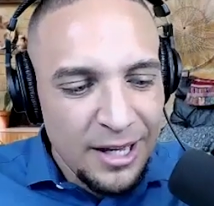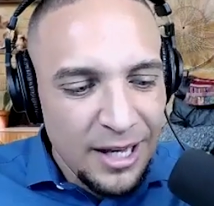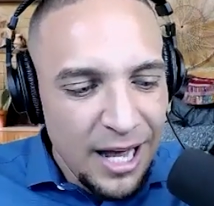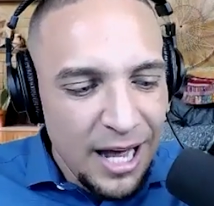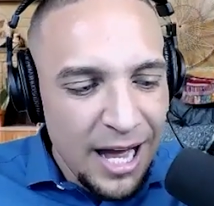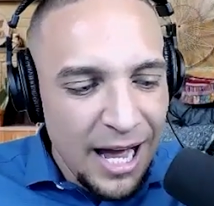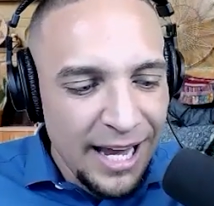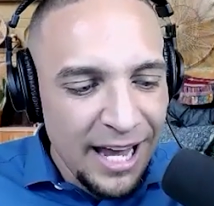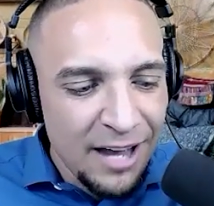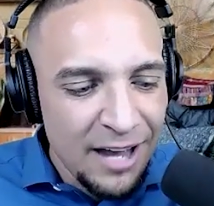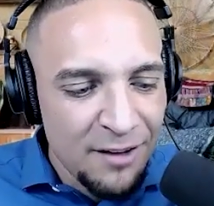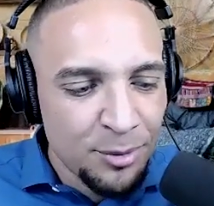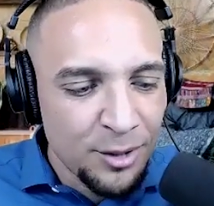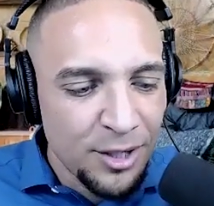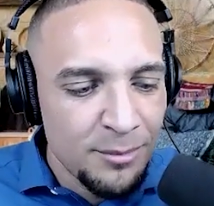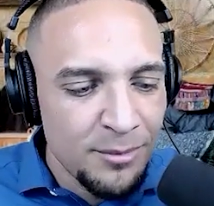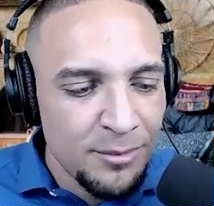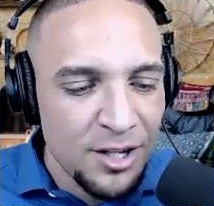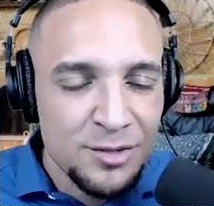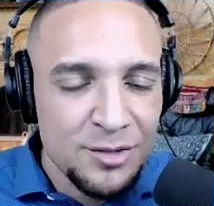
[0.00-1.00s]
I have
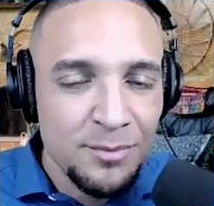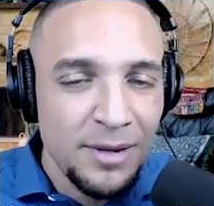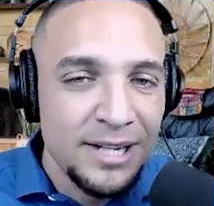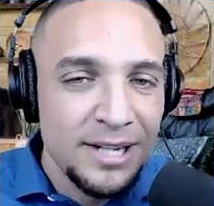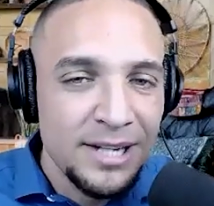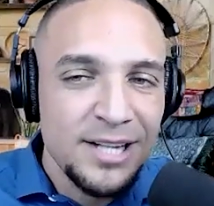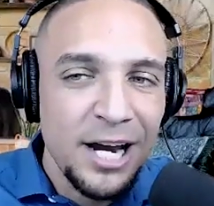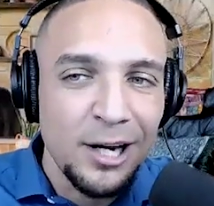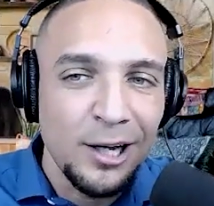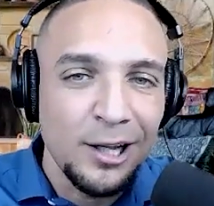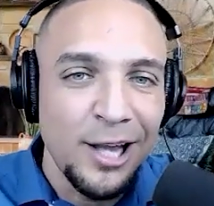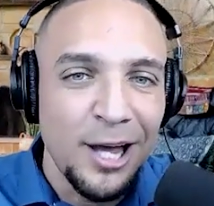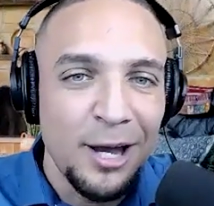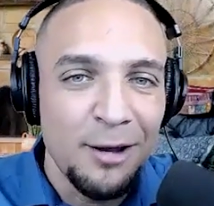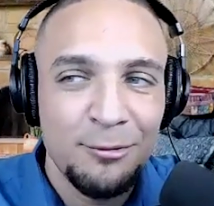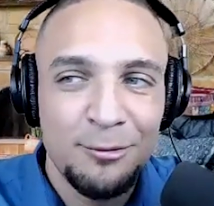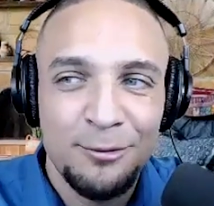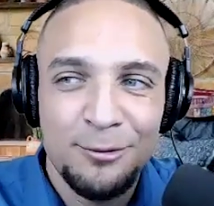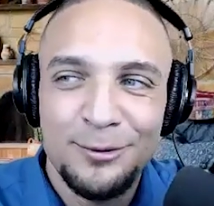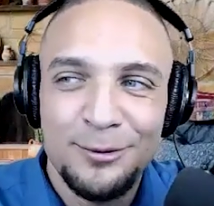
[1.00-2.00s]
pretty much my entire
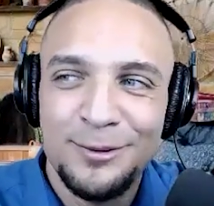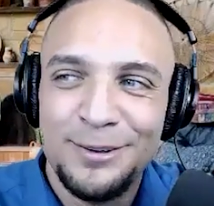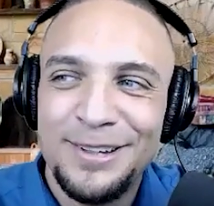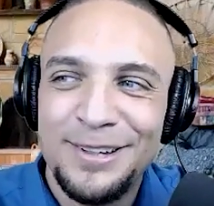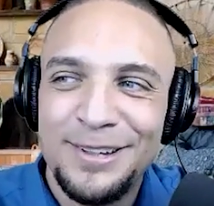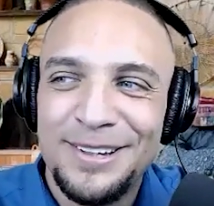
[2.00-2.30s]
life.